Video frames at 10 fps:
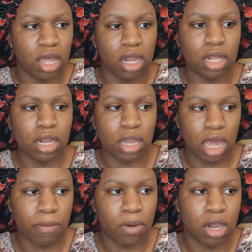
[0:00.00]
and eating a
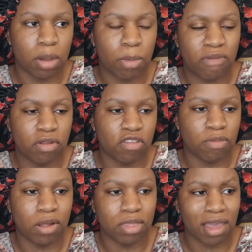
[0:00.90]
tampon, him having a
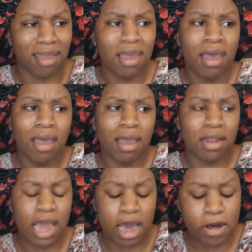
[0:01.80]
small dick,
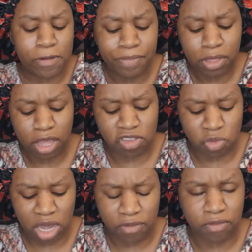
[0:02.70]
and how his
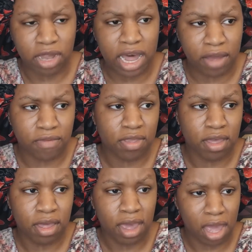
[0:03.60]
wife left
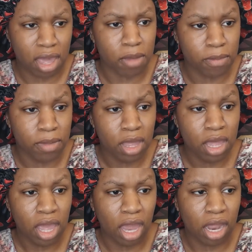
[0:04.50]
him
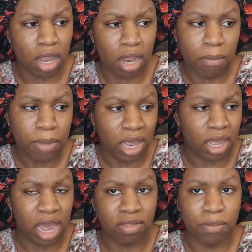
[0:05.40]
and ended up banging
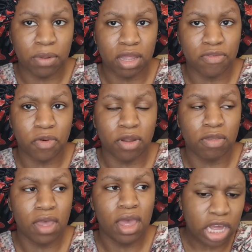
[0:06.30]
half the police
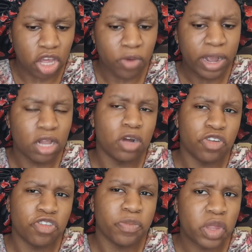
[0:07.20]
force. Like you already know
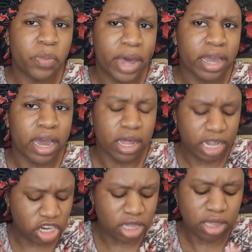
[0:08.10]
she's gonna be the bad guy.
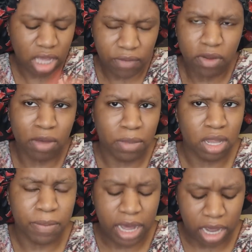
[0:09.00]
Like she's definitely gonna be
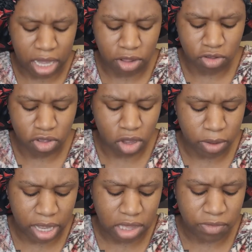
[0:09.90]
the bad guy. There's no
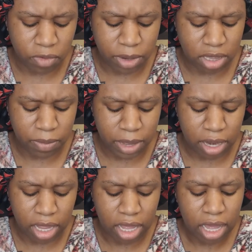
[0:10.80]
ands or buts
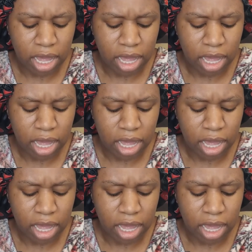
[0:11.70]
about it.